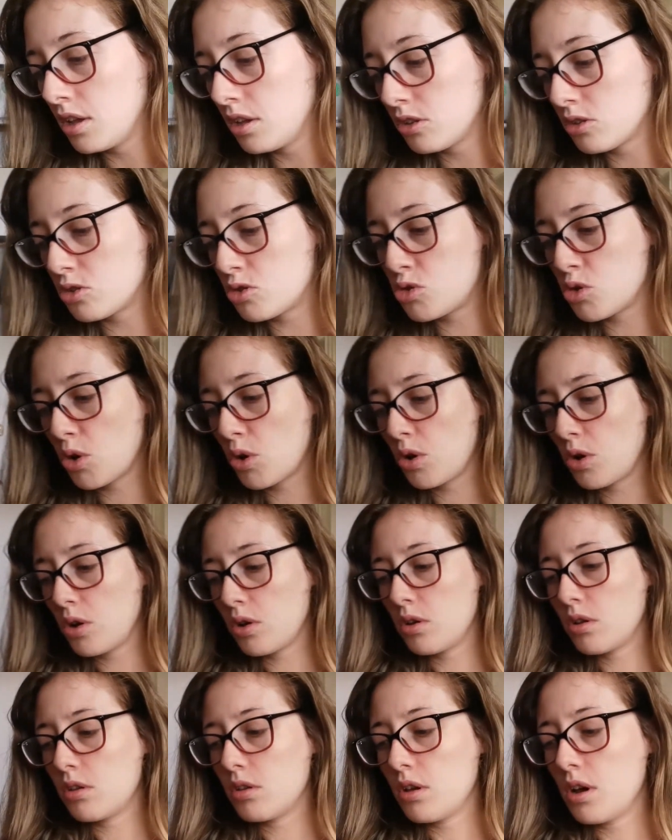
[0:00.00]
So
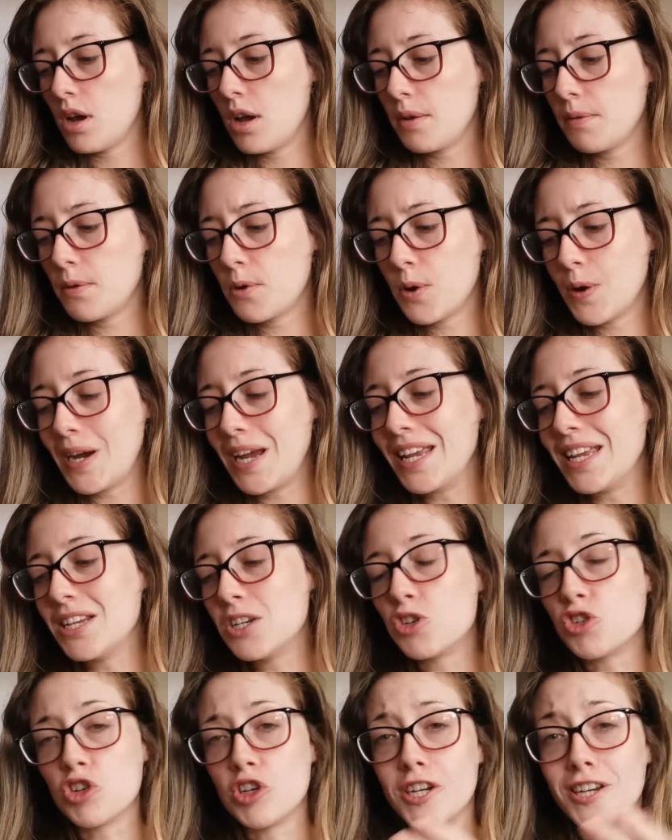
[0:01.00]
I'm quite
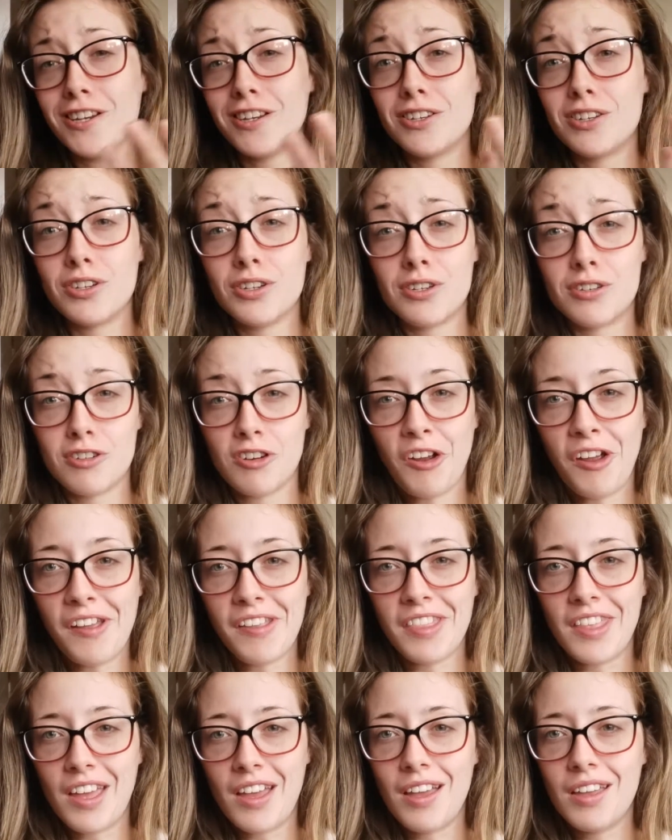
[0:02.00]
intrigued to try
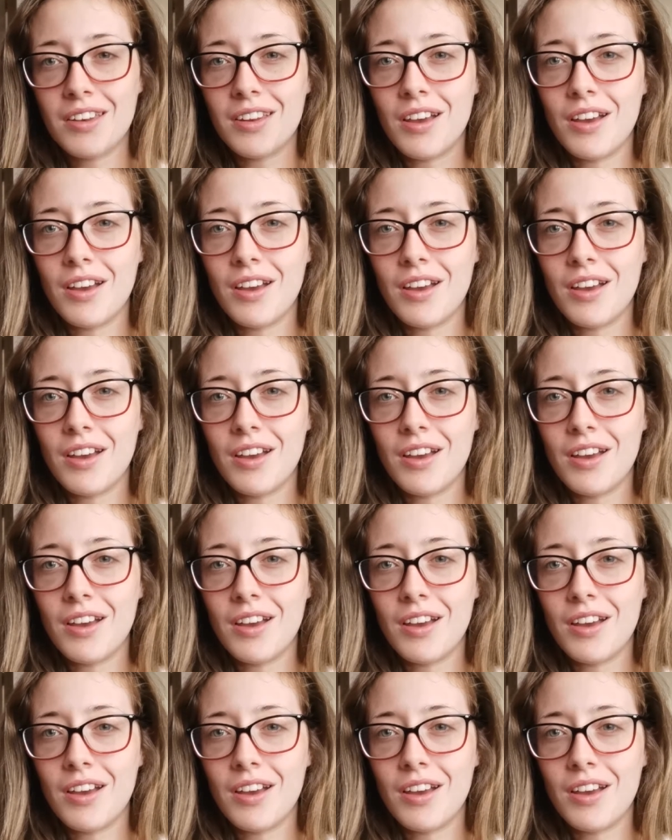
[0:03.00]
that.